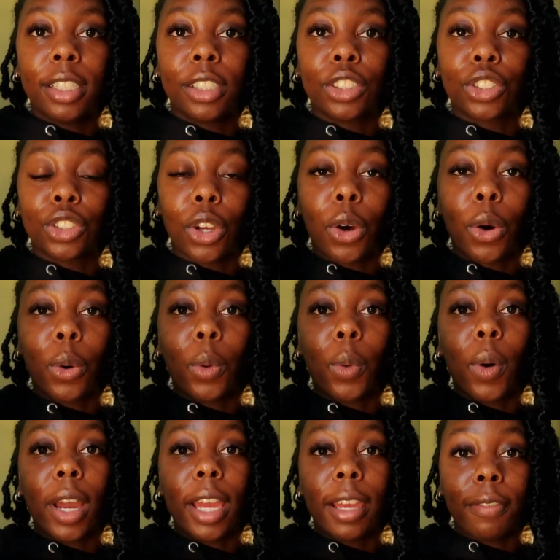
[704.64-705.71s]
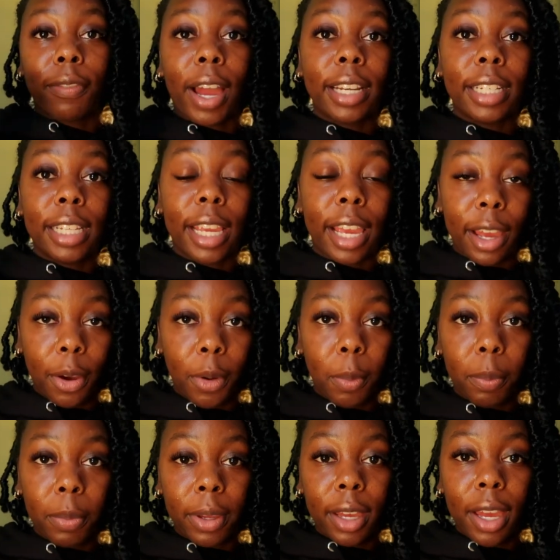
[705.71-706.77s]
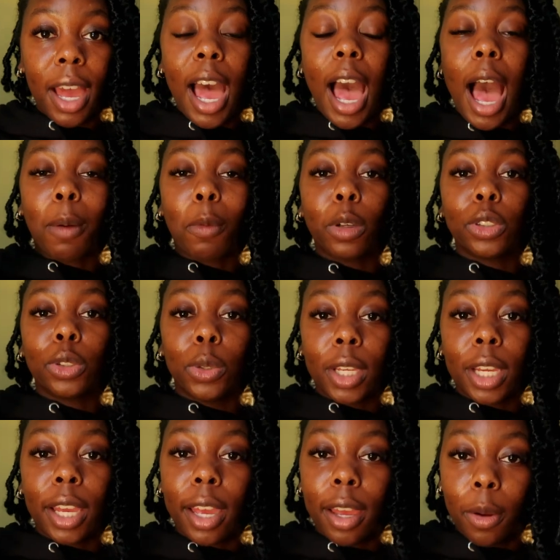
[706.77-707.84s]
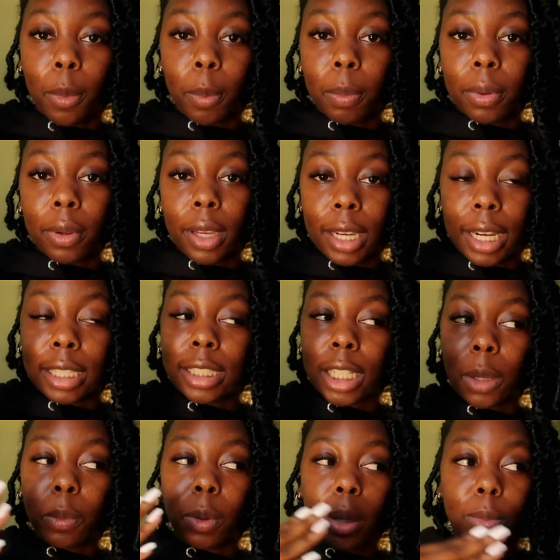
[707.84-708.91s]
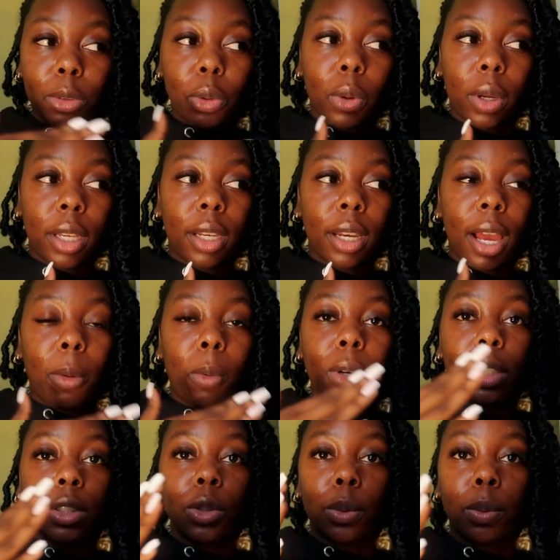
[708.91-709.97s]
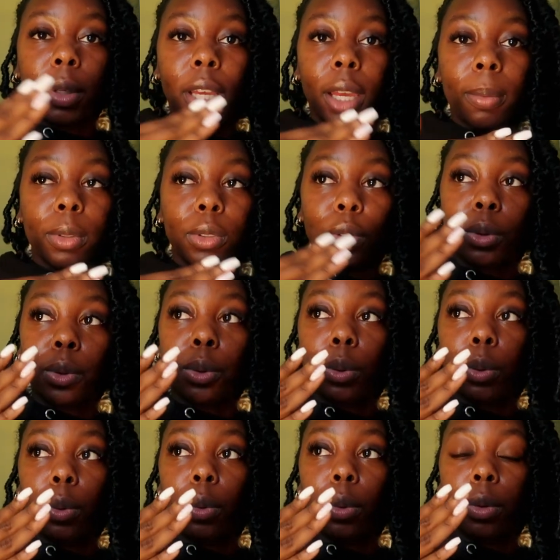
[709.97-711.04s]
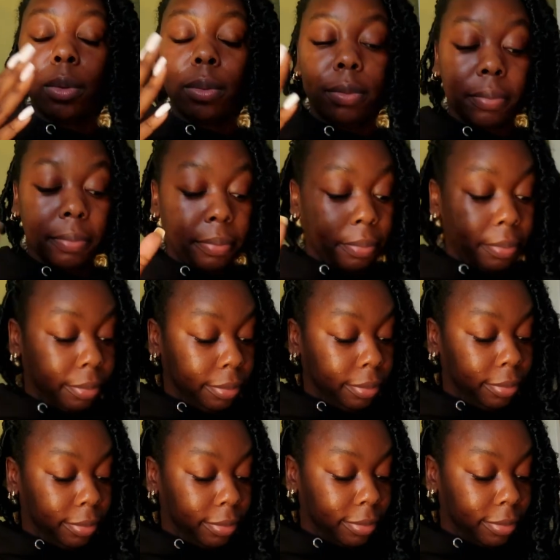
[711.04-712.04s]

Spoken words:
So if I need help, I'm going to get help. And that's exactly what I'm doing. I want to be able to, I